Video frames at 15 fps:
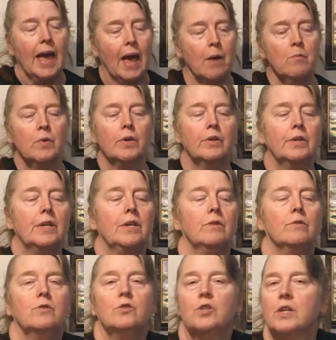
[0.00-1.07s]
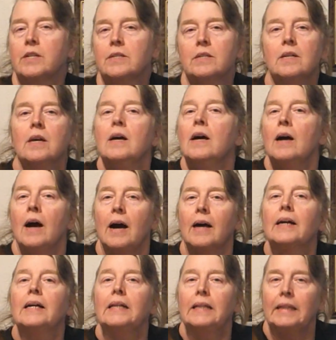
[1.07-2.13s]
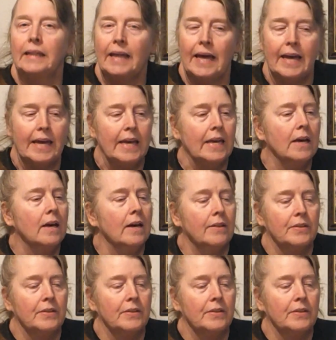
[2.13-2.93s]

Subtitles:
and we're going to use just a clay.